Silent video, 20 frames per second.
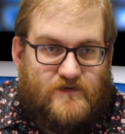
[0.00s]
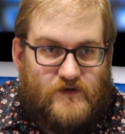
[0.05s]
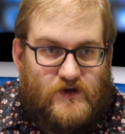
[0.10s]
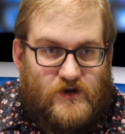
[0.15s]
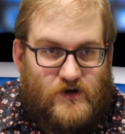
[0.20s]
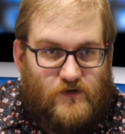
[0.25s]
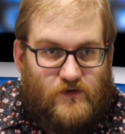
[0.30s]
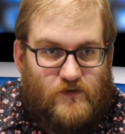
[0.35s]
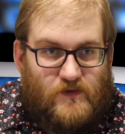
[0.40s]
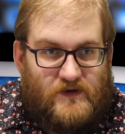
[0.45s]

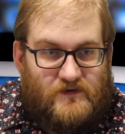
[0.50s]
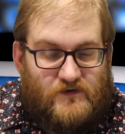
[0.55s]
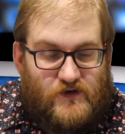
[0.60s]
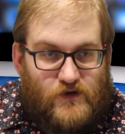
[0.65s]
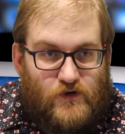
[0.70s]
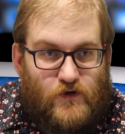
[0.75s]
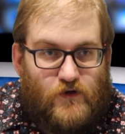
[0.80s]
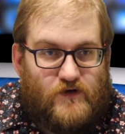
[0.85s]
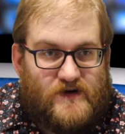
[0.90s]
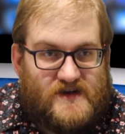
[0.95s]
you know, we've
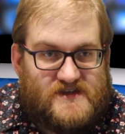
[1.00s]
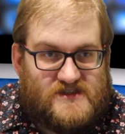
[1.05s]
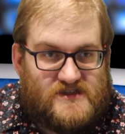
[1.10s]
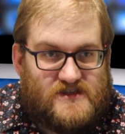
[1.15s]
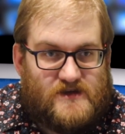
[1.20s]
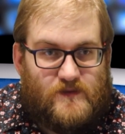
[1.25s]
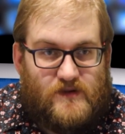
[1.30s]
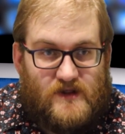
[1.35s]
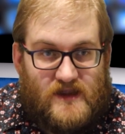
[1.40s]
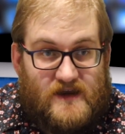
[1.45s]
got no reason
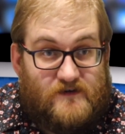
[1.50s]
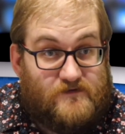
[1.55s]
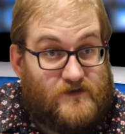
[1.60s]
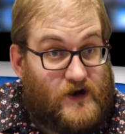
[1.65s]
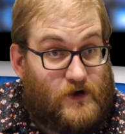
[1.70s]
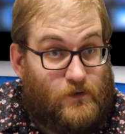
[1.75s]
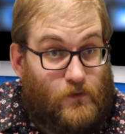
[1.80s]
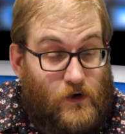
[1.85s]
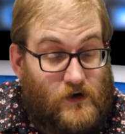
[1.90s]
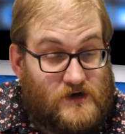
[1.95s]
to believe
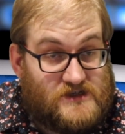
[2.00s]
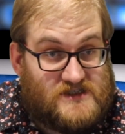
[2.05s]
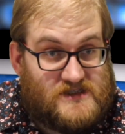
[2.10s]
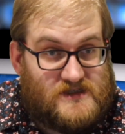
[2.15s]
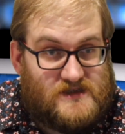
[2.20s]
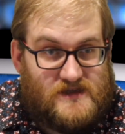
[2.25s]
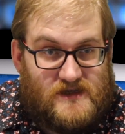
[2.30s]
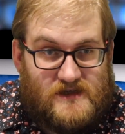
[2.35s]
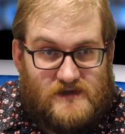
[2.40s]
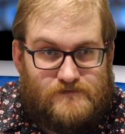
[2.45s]
that it
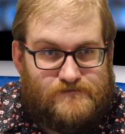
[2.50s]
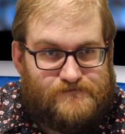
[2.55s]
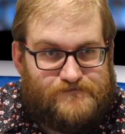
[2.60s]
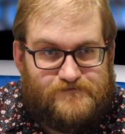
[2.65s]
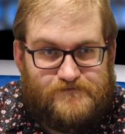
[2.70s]
wasn't, then